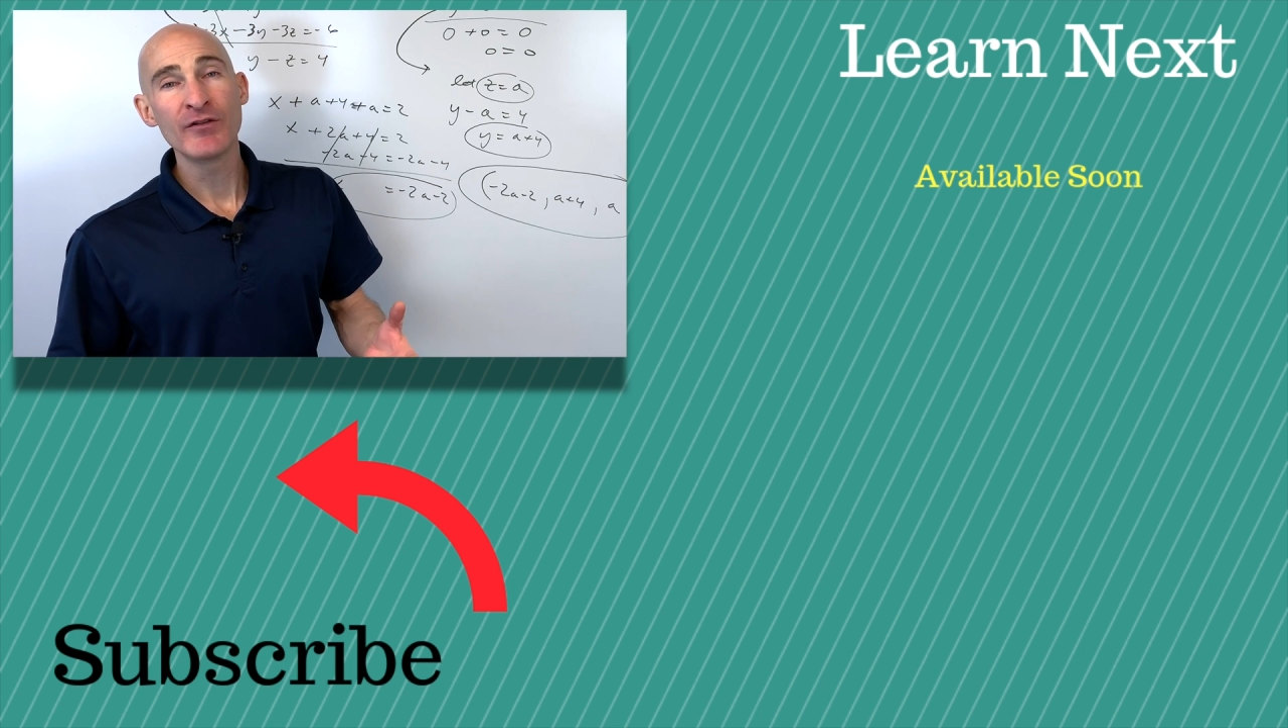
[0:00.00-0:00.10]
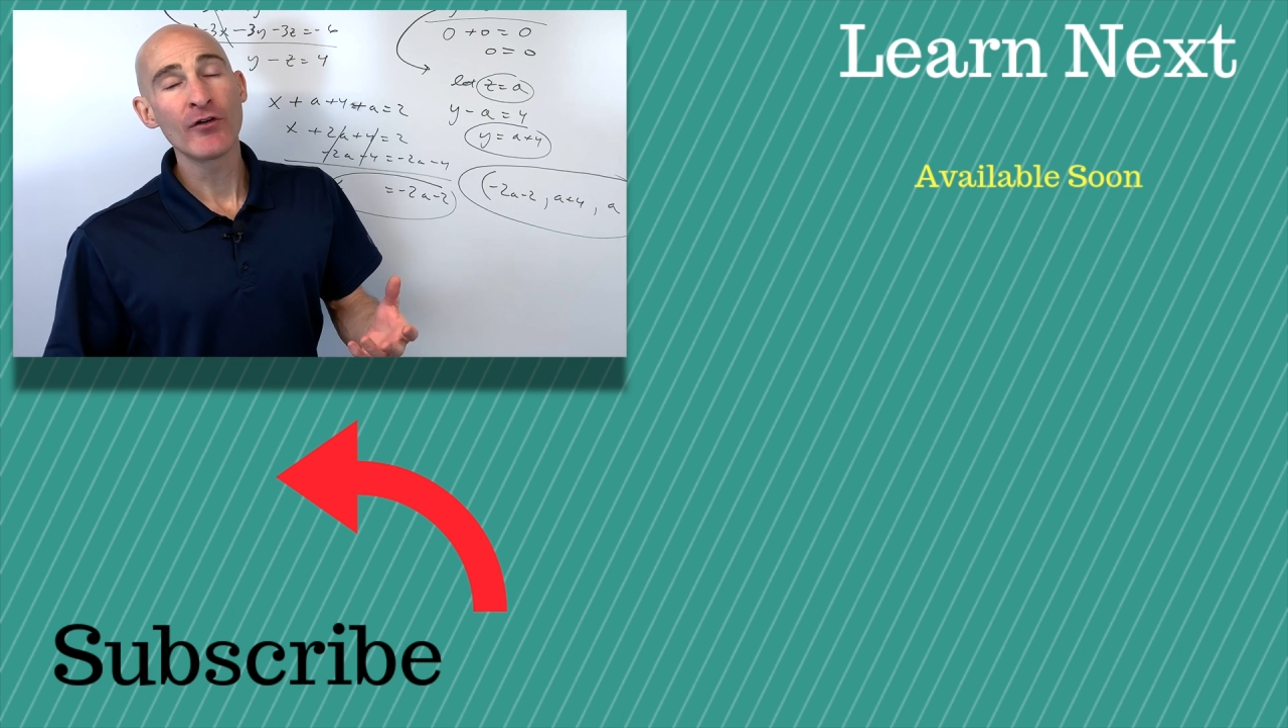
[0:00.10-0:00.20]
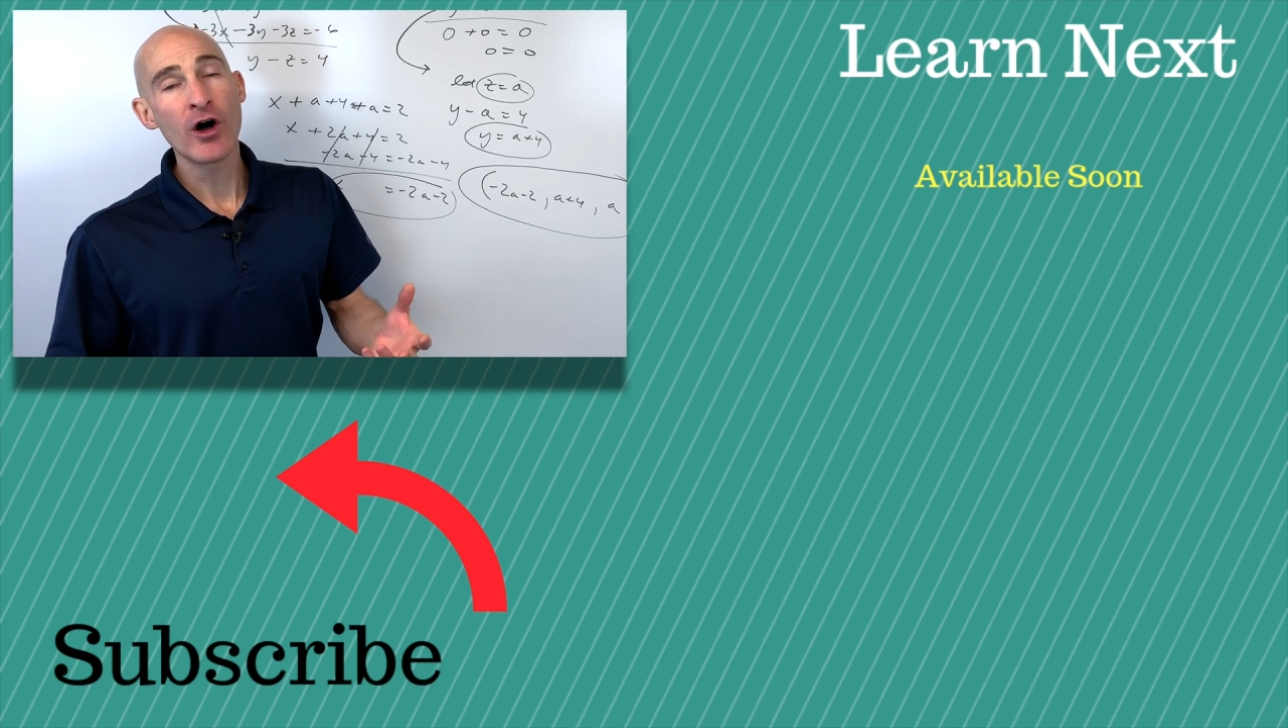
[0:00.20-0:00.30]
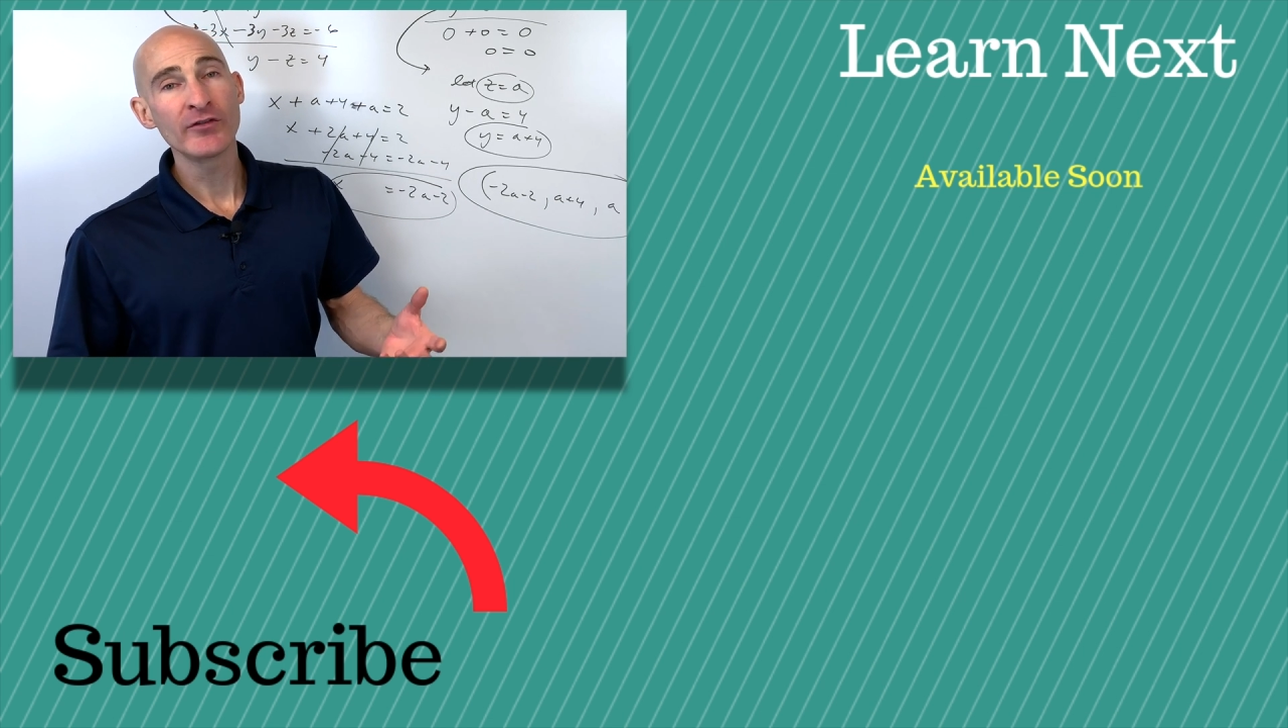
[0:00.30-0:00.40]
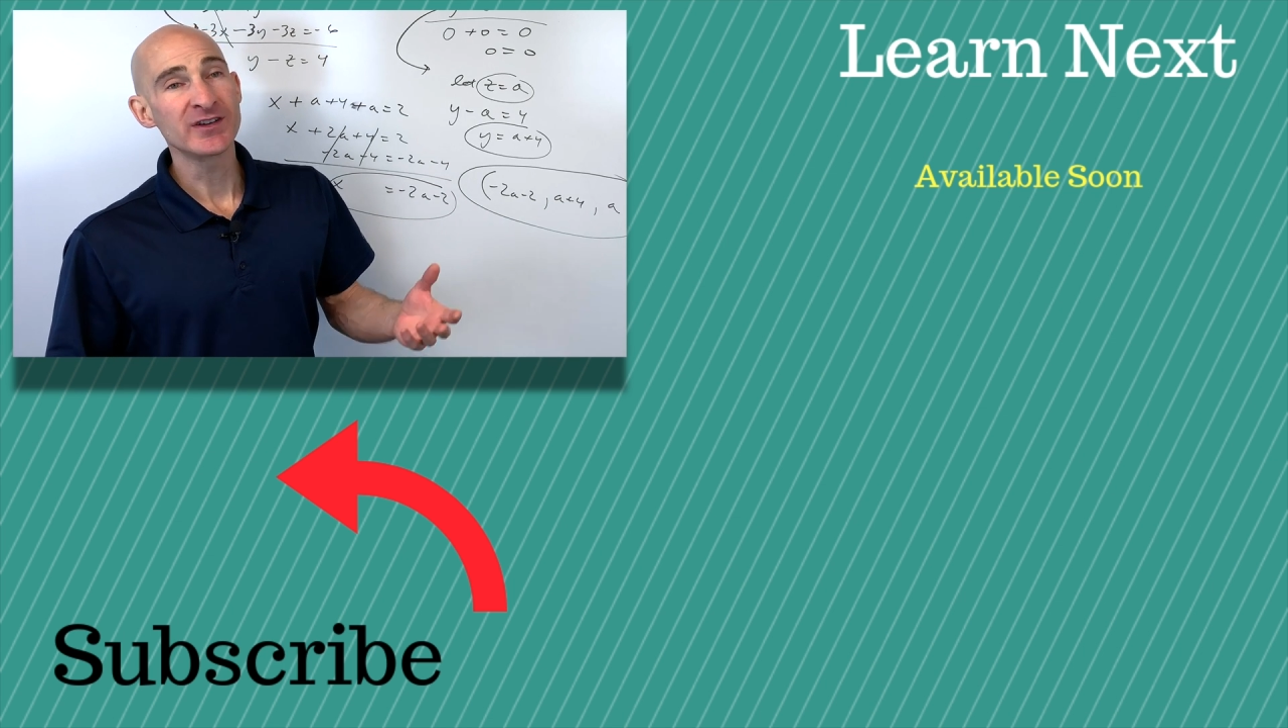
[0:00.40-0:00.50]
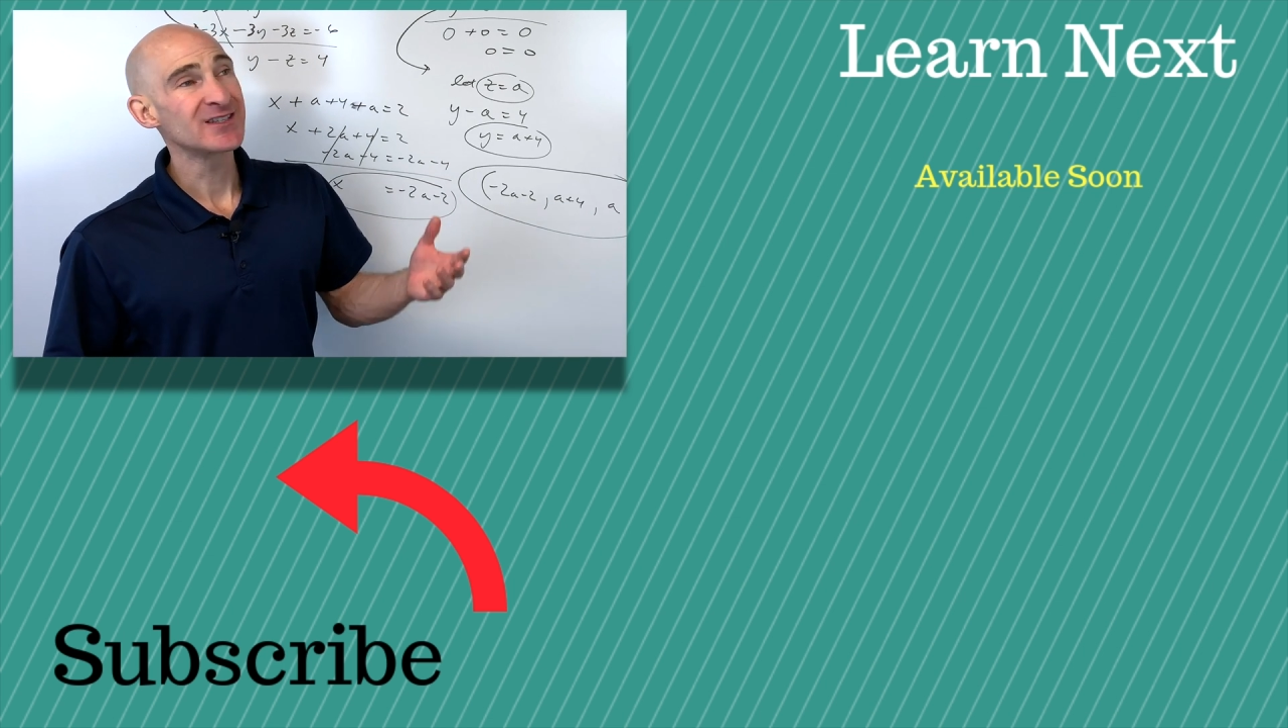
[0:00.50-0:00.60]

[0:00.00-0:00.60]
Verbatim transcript: involving